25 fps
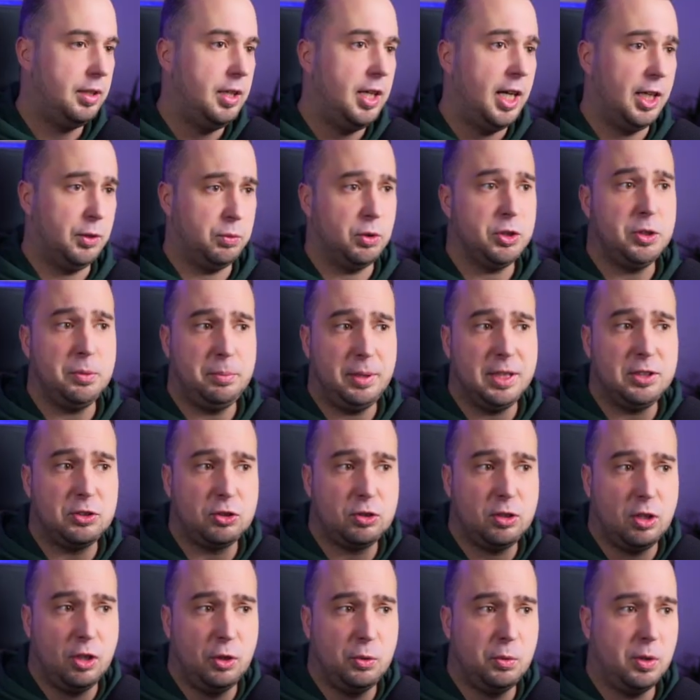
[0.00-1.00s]
It was a bit
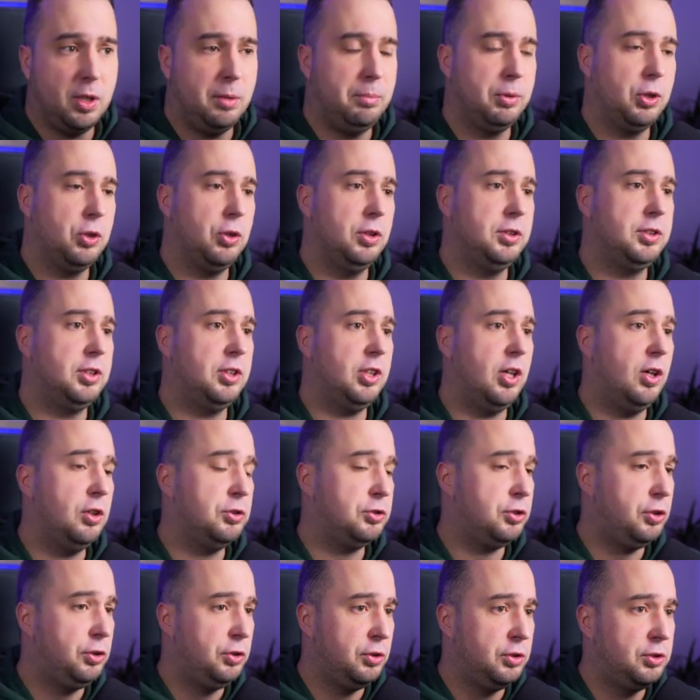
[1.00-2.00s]
slower because it
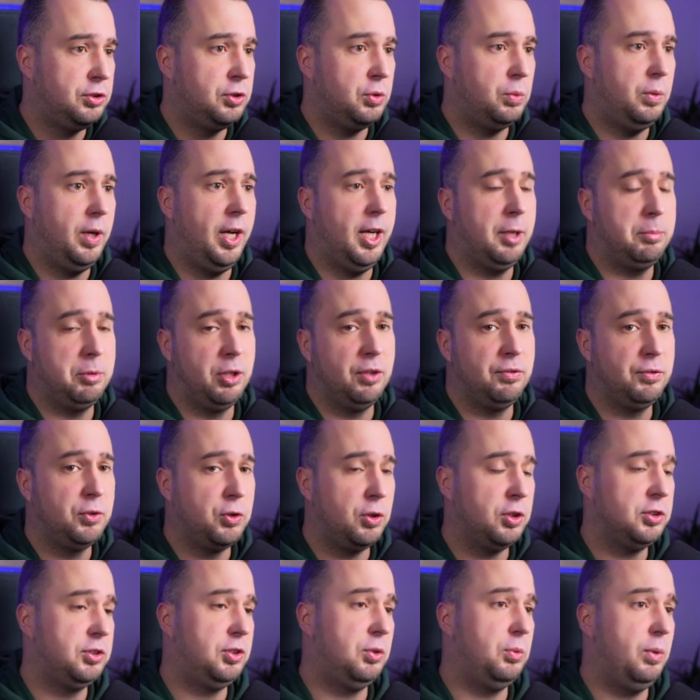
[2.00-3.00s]
also used the RAG, but of
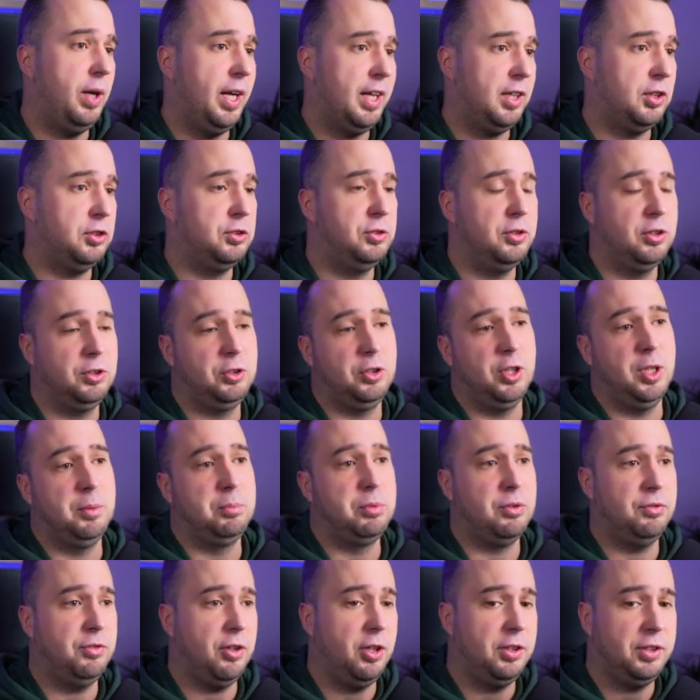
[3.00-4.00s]
course the RAG is not going to
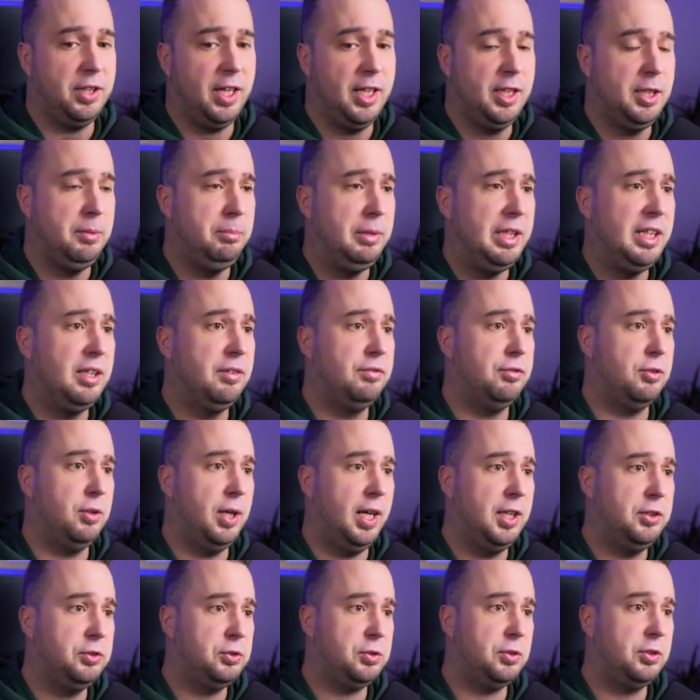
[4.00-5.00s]
provide any meaningful
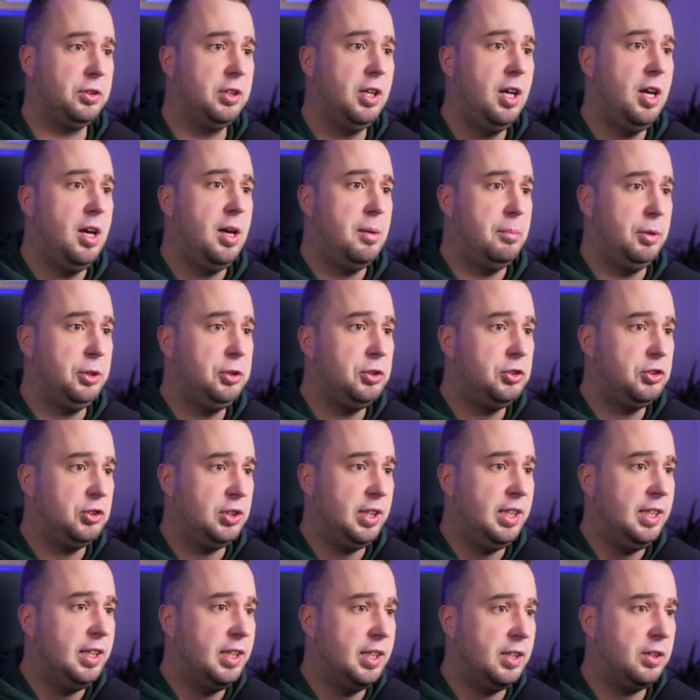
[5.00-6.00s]
answer. But you
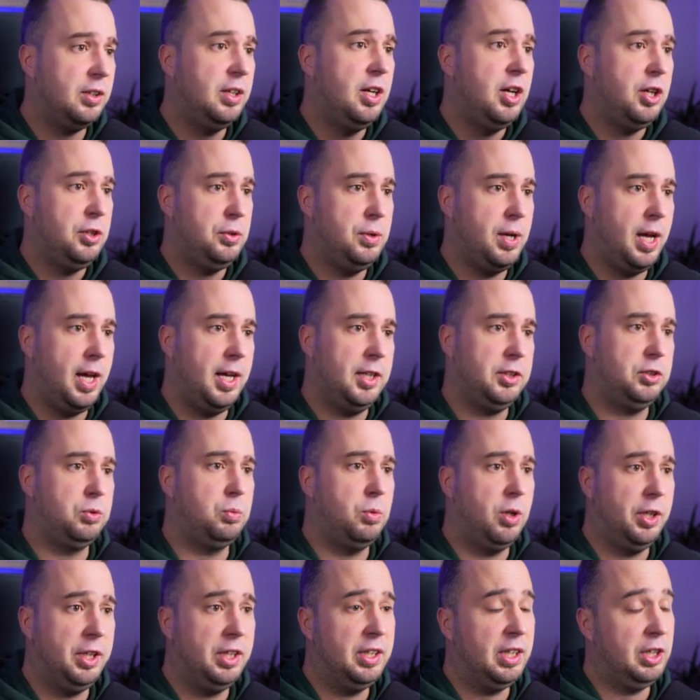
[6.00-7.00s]
see here, you asked,
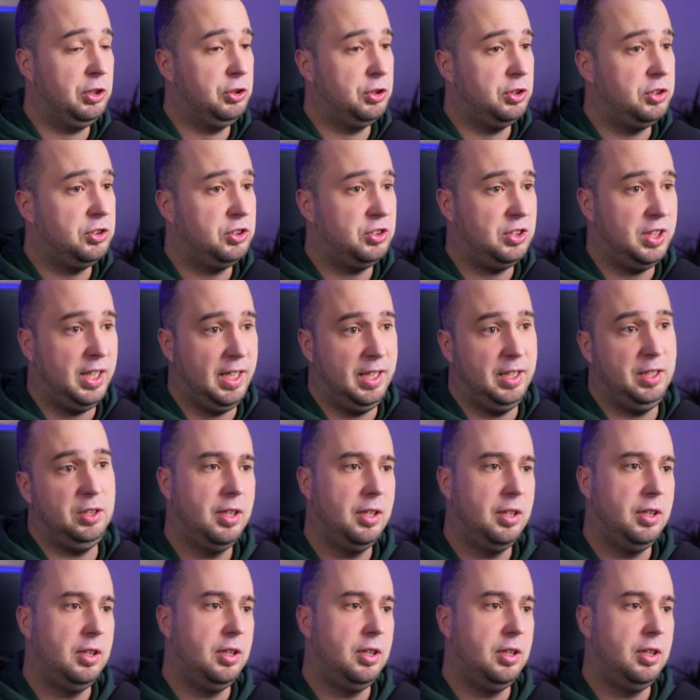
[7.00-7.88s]
what did I just say?